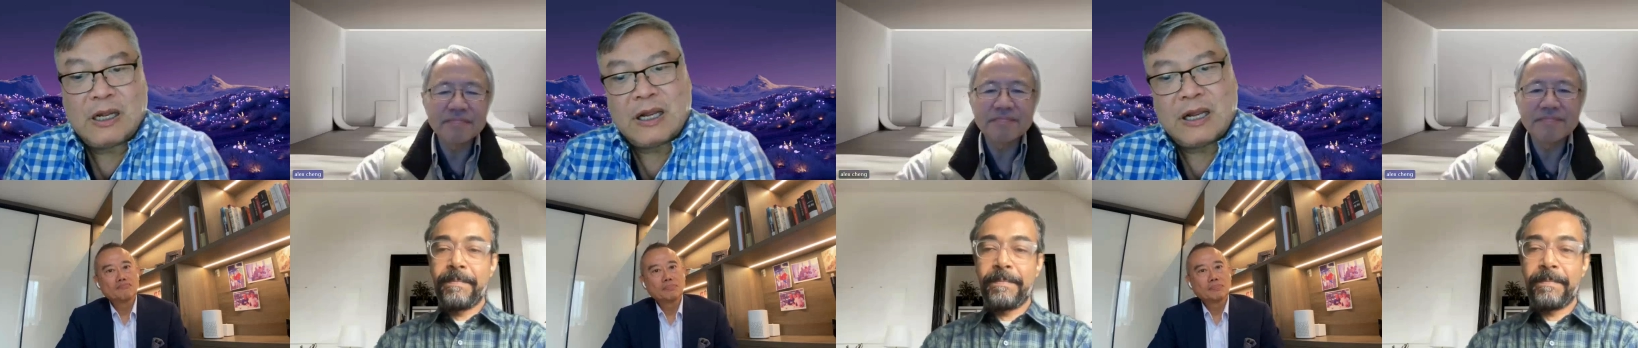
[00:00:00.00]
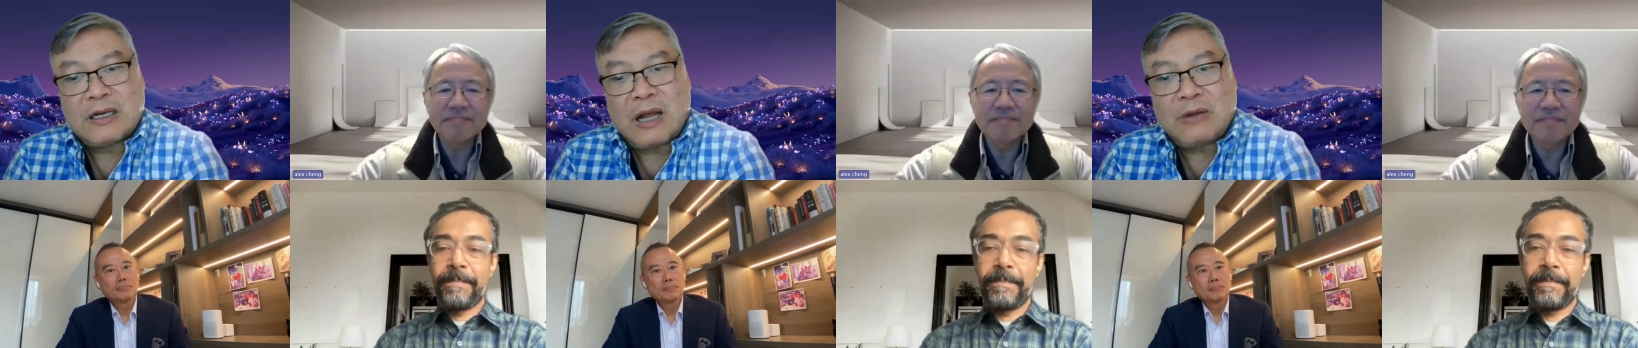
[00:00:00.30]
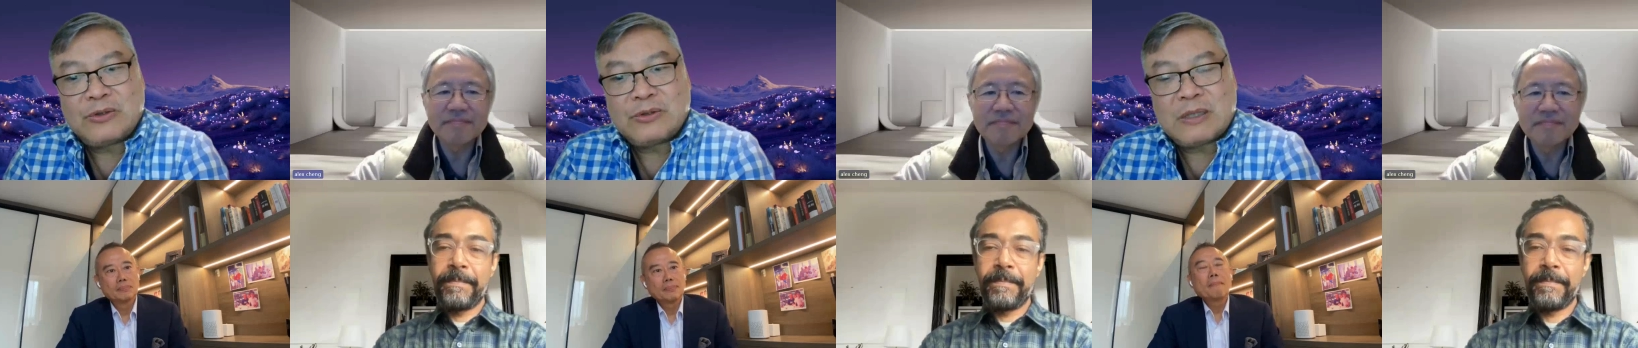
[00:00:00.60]
Speaker 1: And
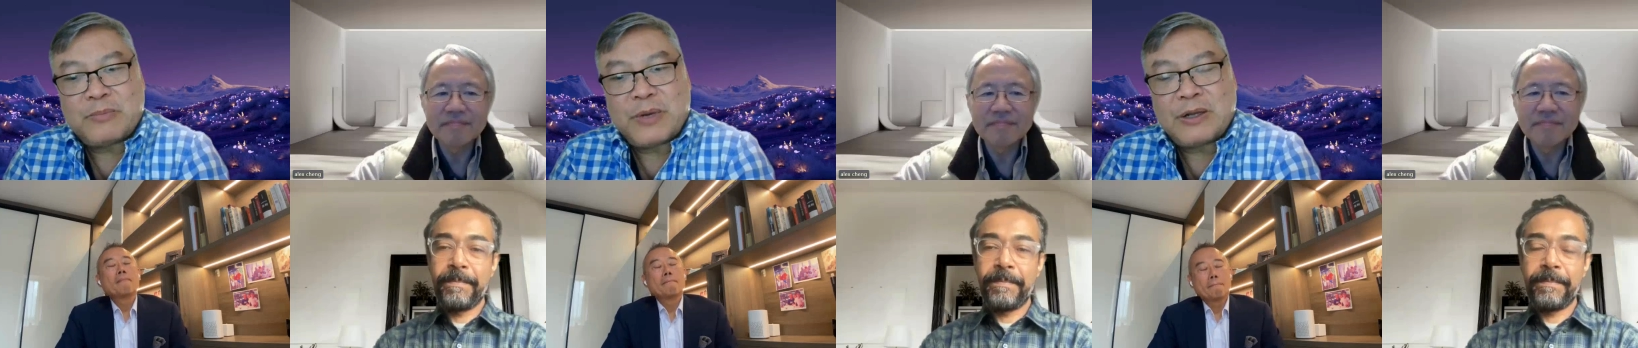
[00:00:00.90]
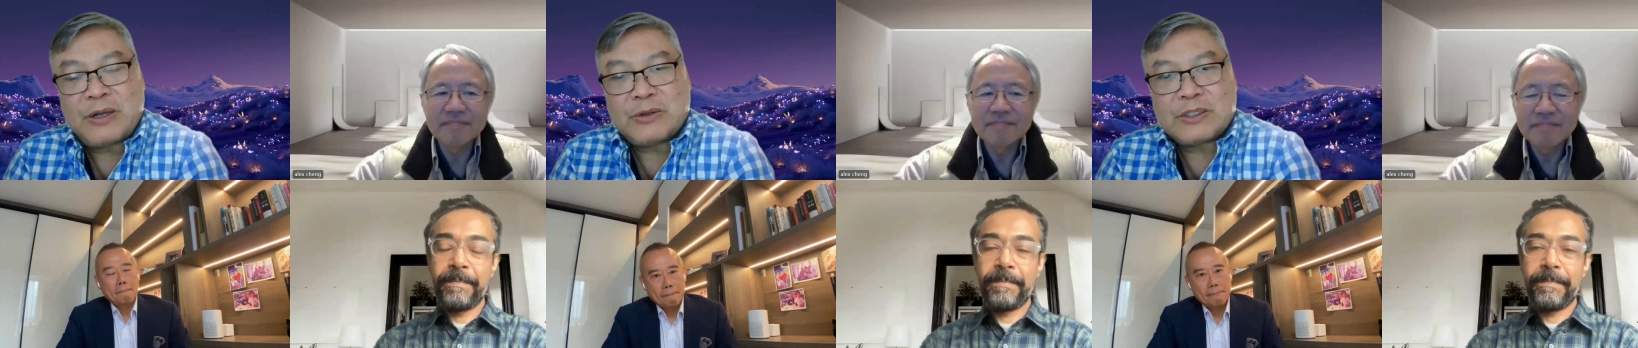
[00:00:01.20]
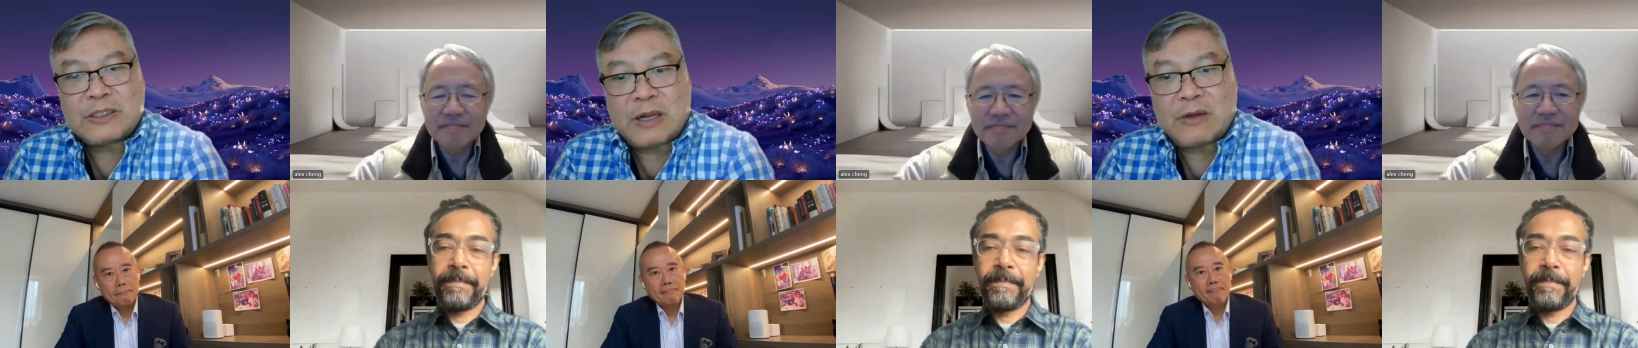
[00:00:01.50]
how do you compare
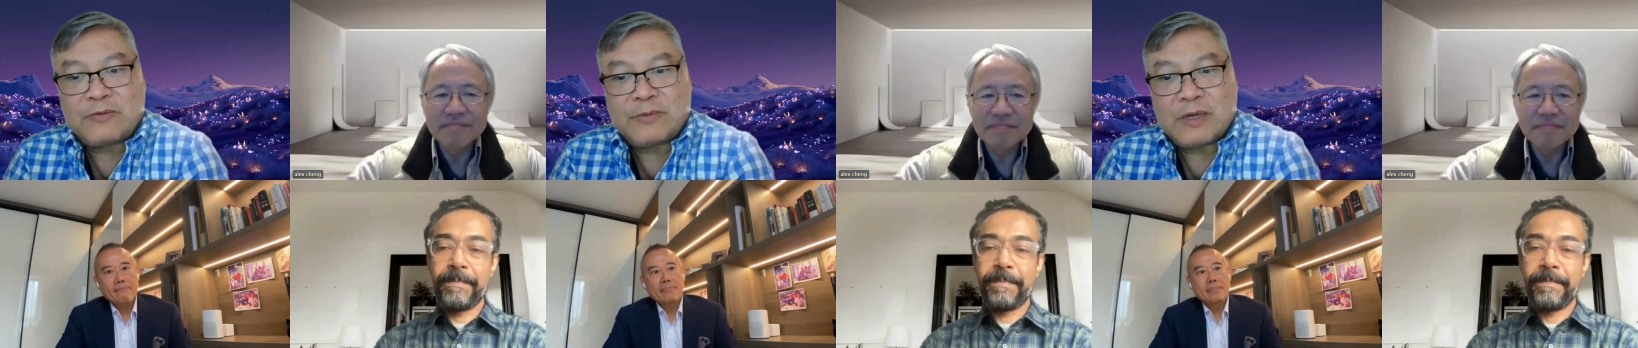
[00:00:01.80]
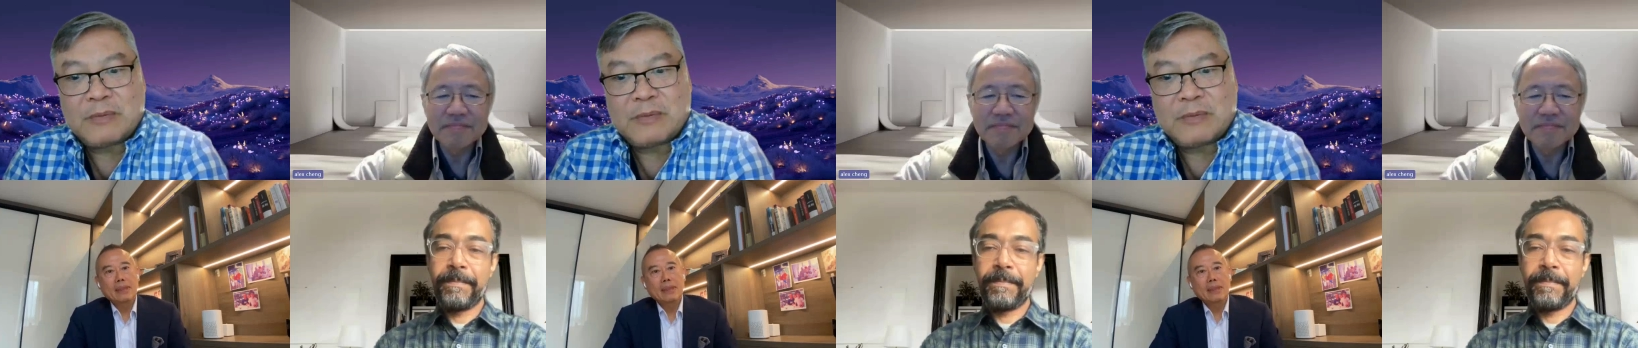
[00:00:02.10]
yourself